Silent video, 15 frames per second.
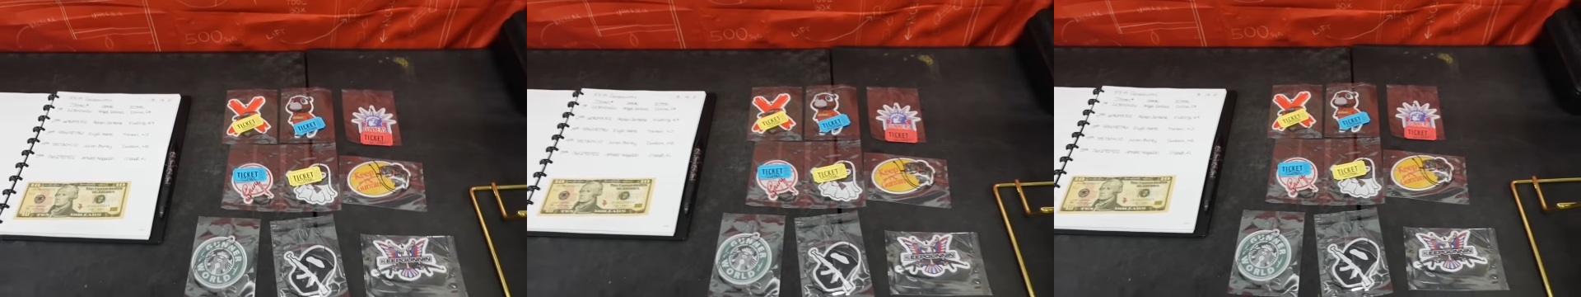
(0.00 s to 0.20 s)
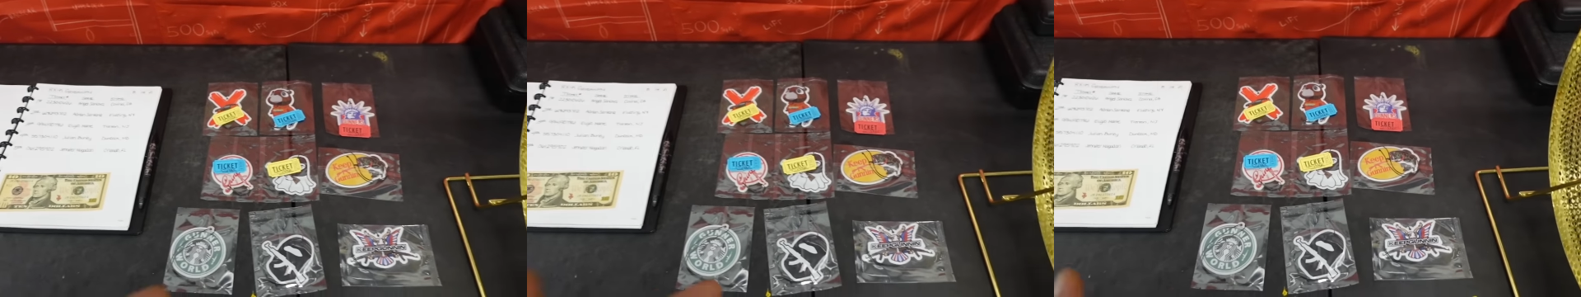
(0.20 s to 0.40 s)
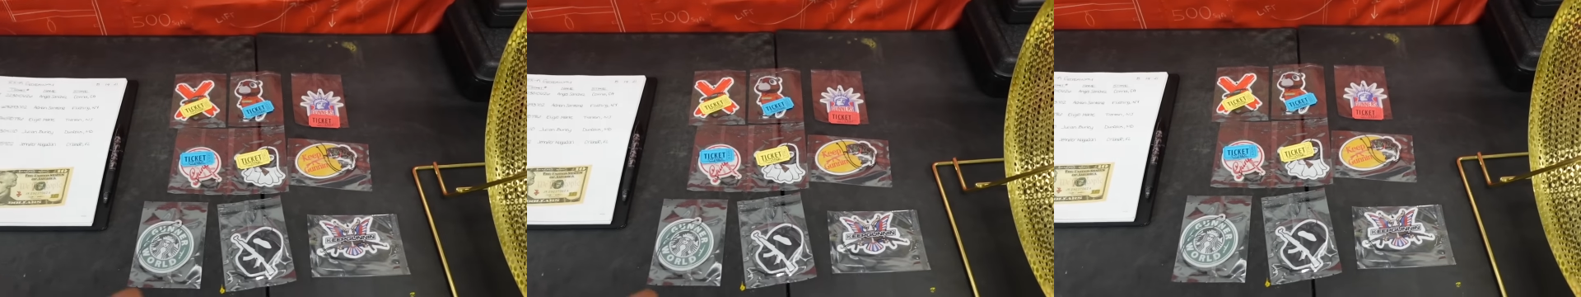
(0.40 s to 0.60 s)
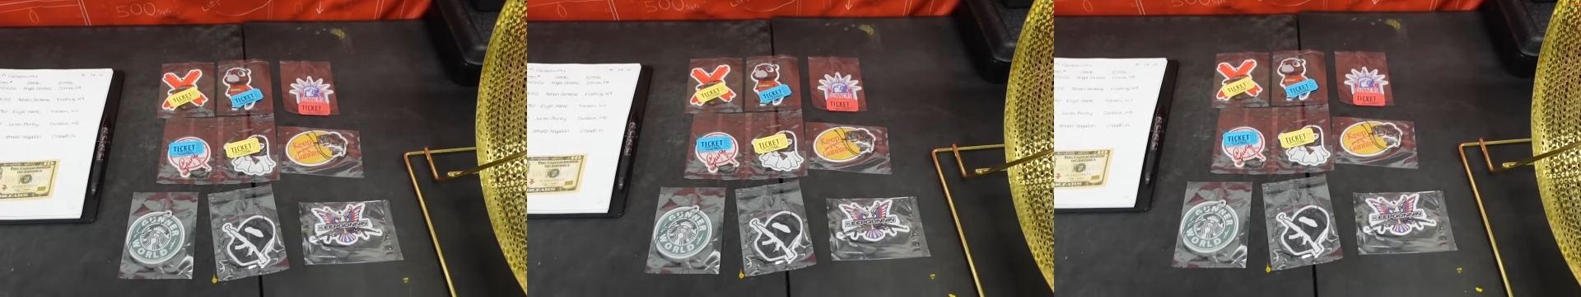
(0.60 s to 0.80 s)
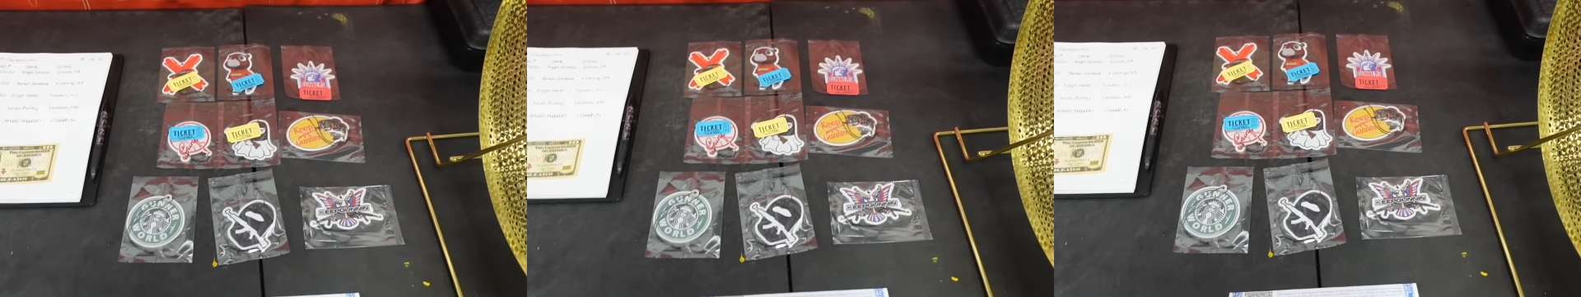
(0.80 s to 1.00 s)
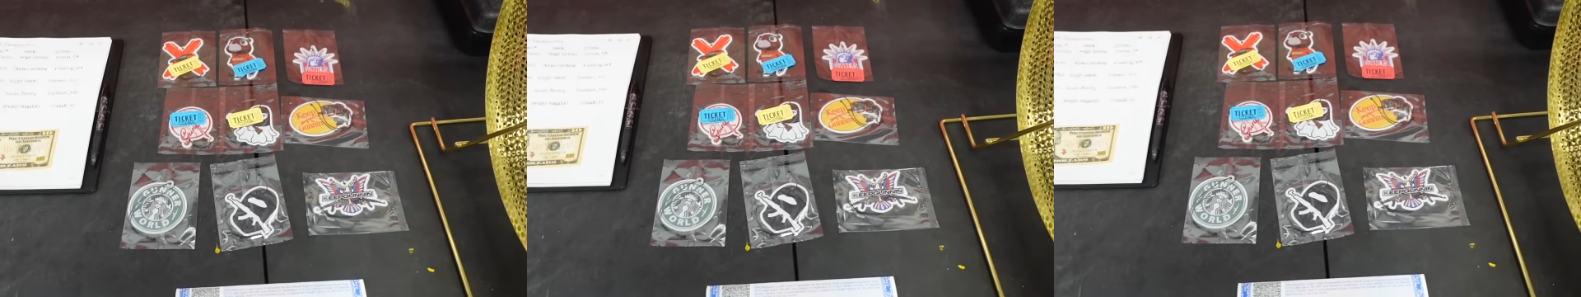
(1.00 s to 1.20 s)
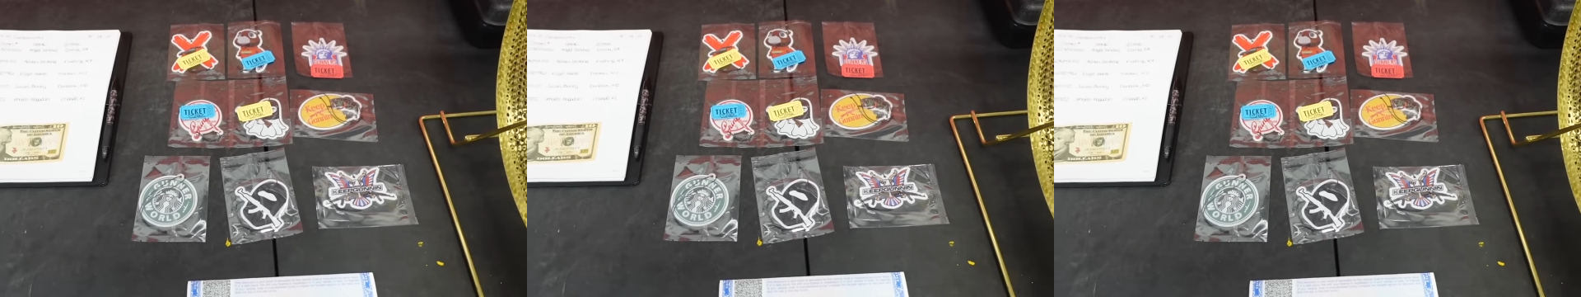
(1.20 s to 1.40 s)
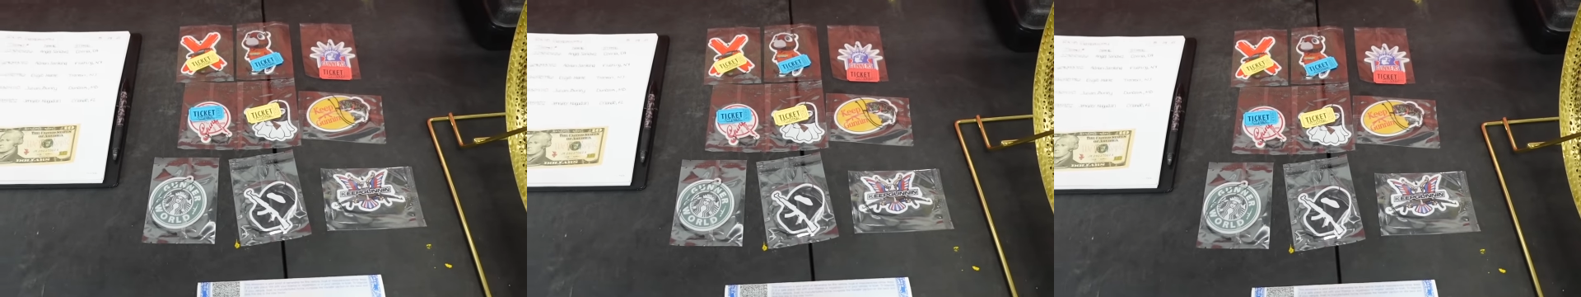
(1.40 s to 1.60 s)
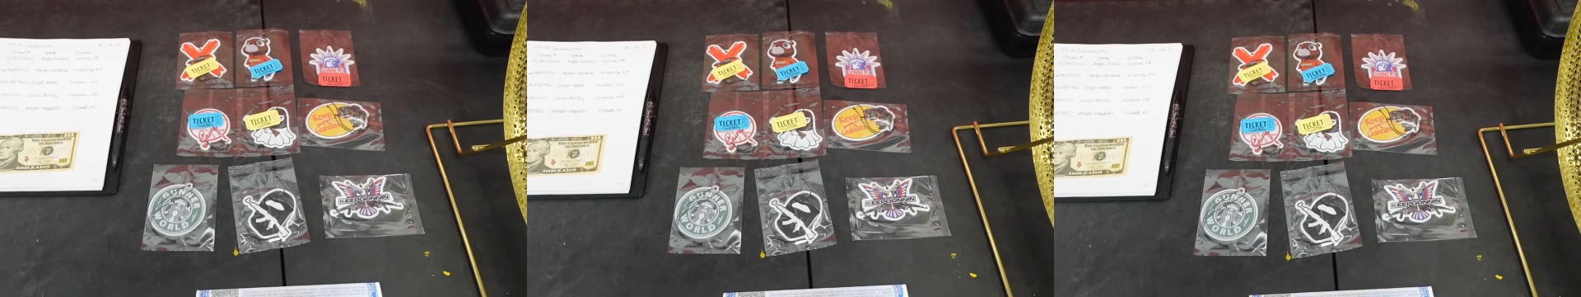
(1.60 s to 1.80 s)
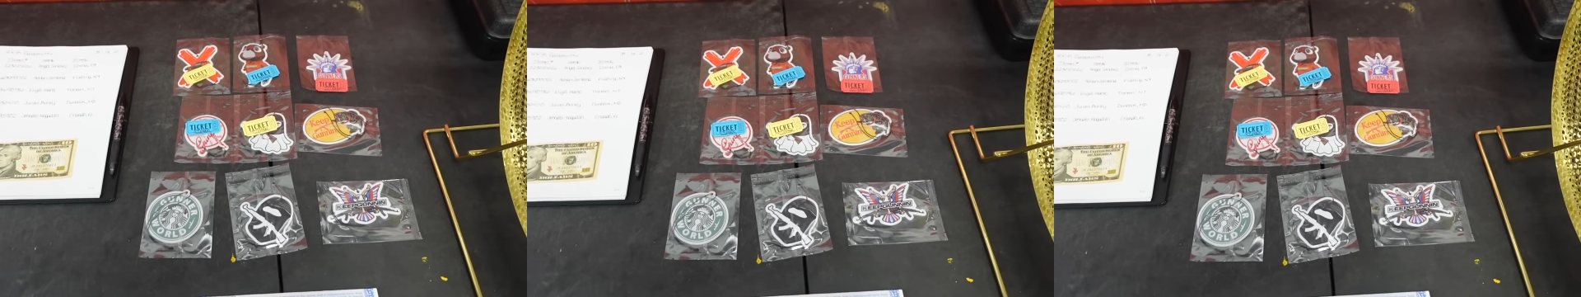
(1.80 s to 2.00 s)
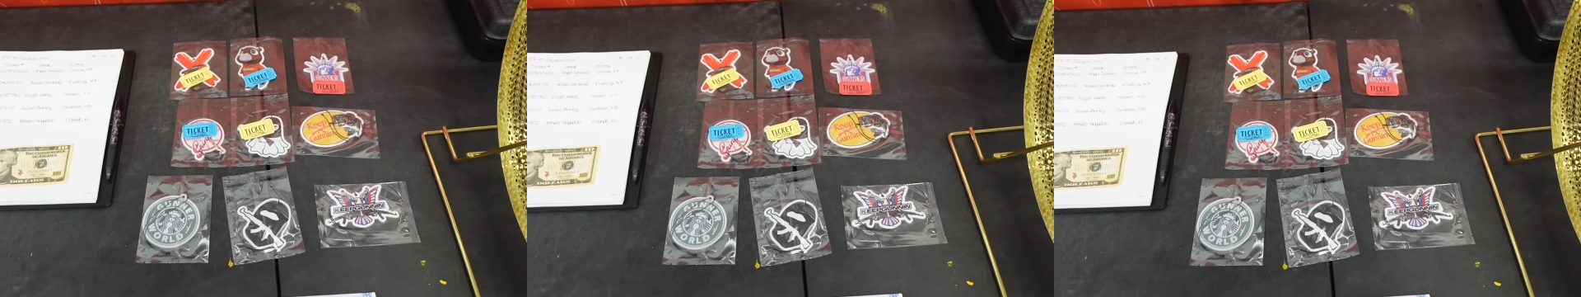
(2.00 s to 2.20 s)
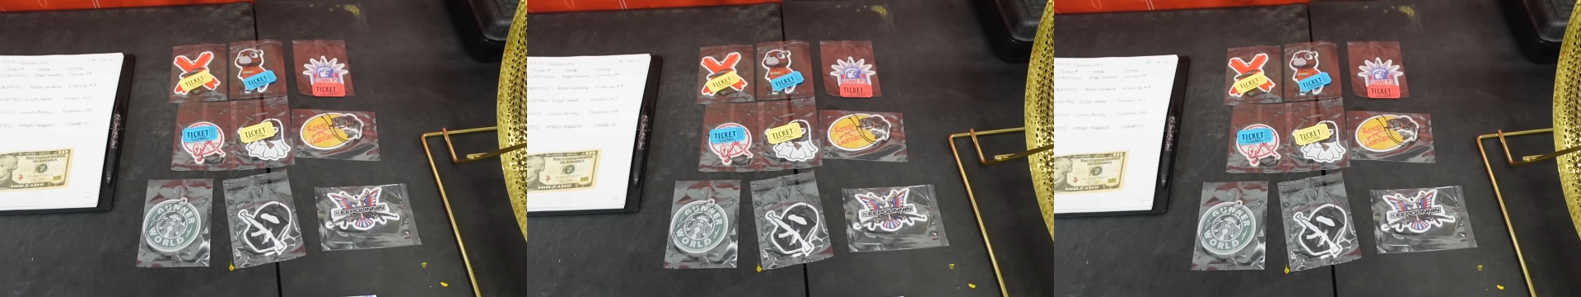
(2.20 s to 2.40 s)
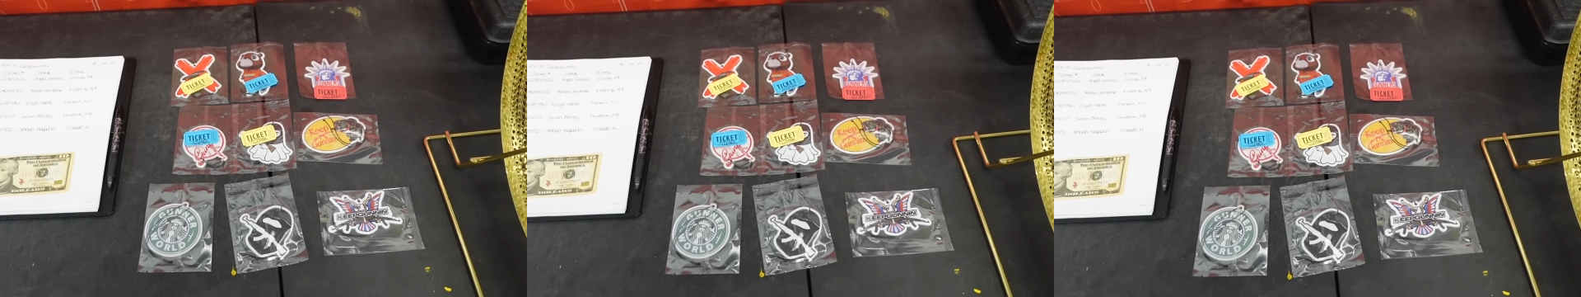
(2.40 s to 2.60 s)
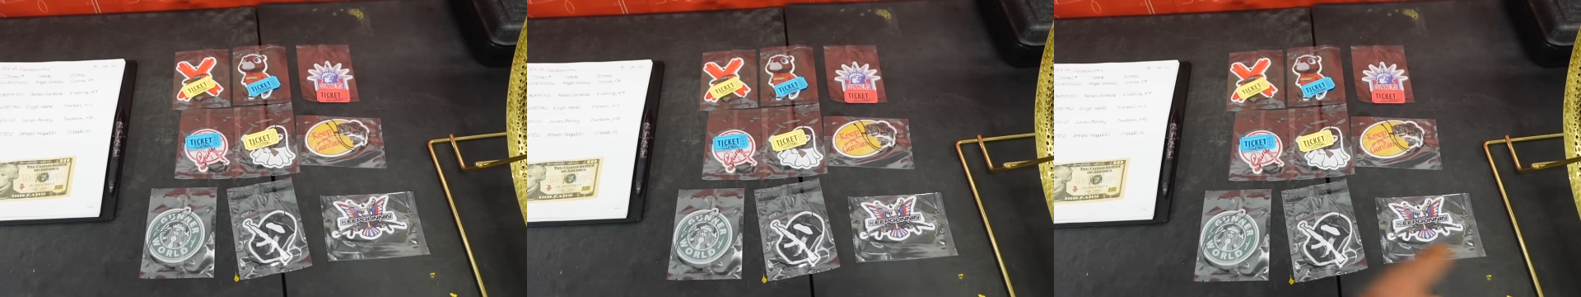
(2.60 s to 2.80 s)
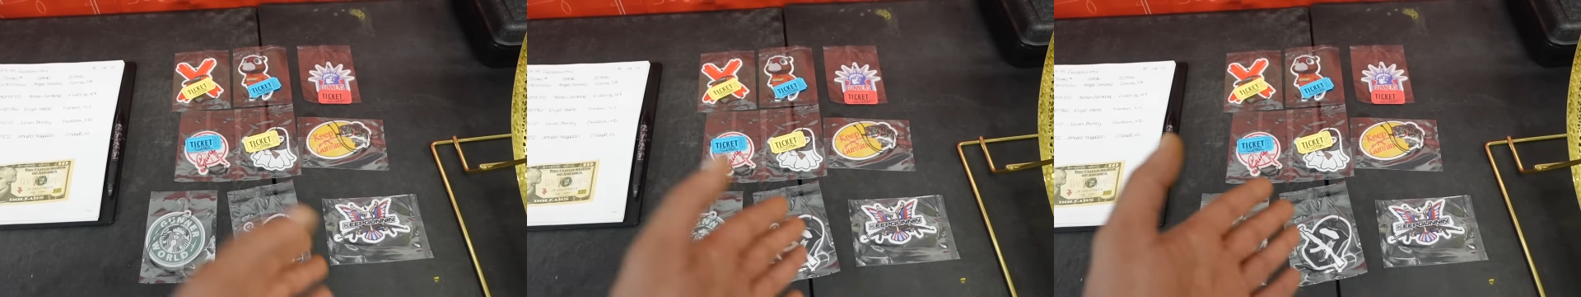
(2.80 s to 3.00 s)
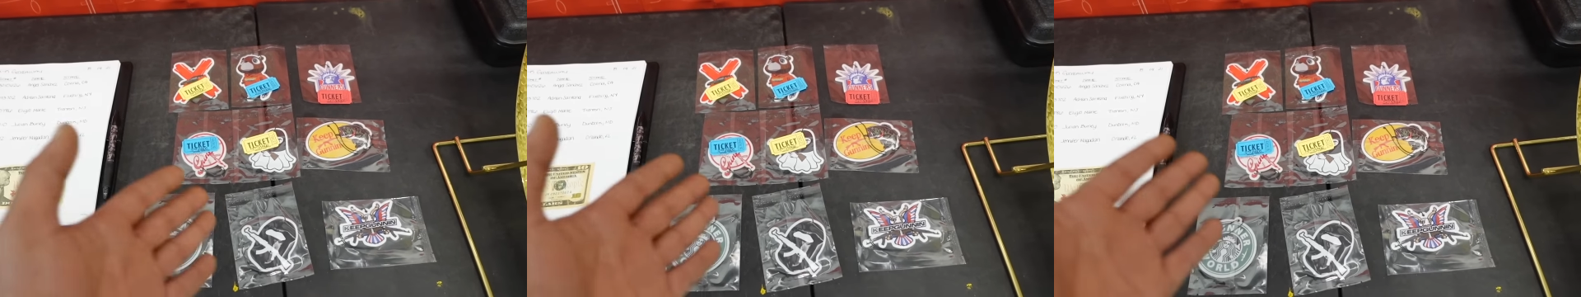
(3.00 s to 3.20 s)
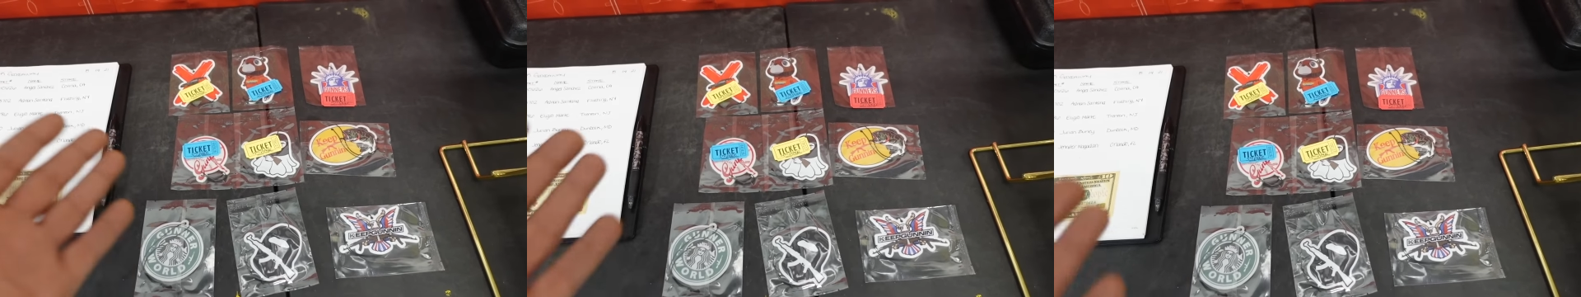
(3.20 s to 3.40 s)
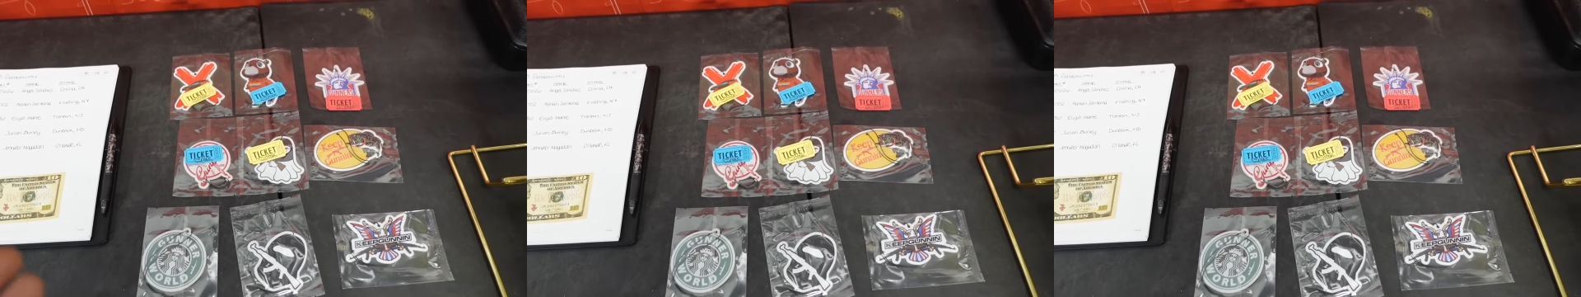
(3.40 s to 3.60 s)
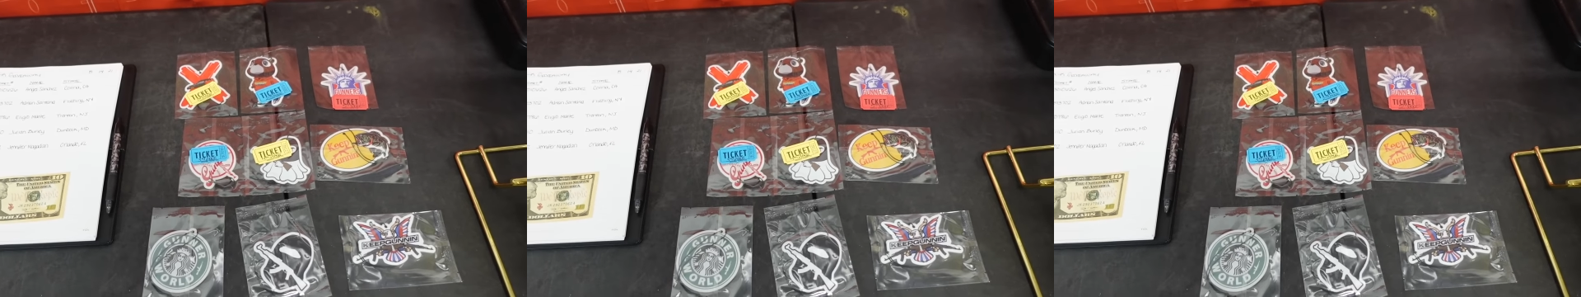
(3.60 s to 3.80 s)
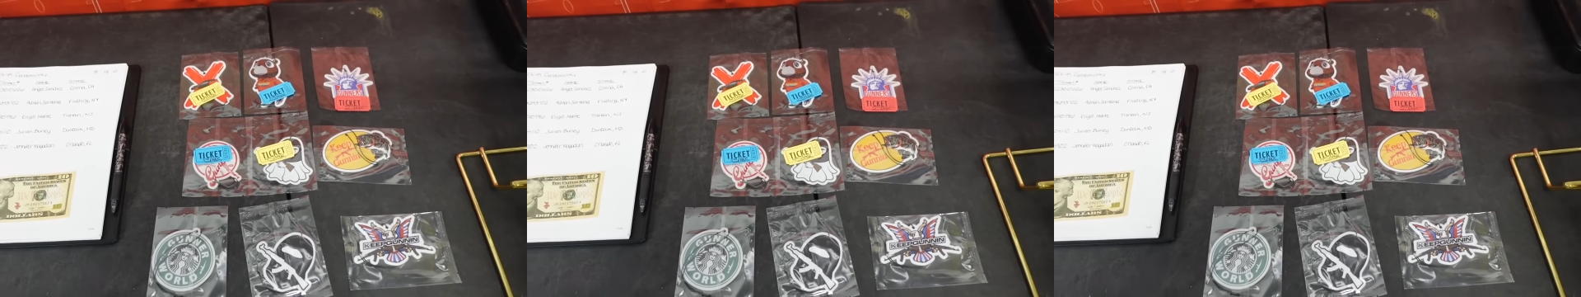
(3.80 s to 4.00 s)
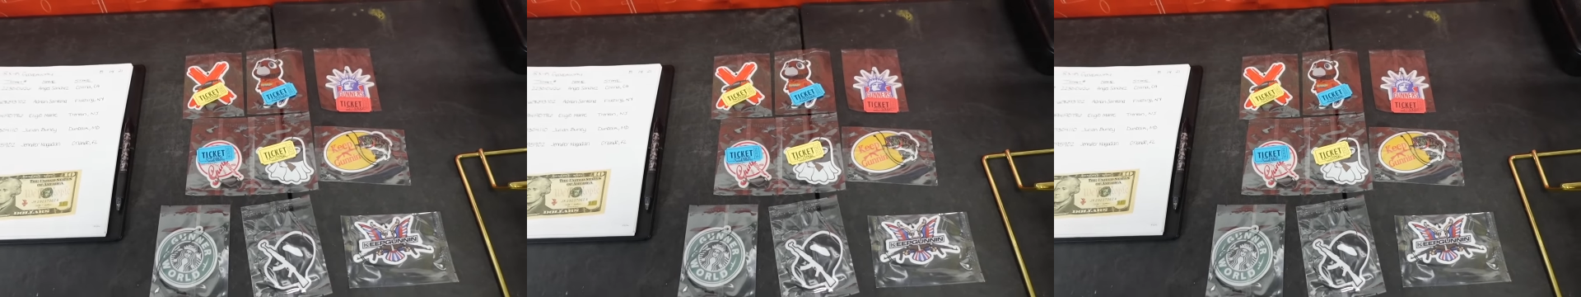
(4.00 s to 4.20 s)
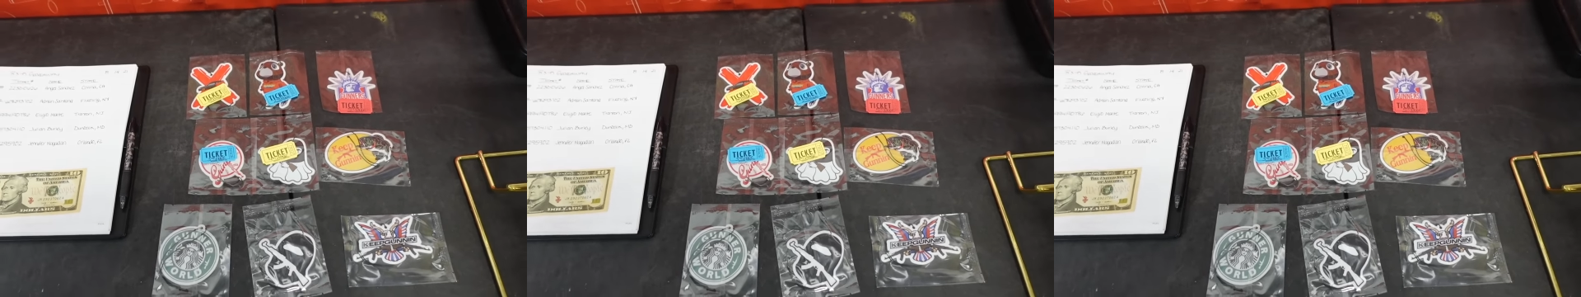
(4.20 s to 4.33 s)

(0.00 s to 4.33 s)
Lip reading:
(no speaker visible)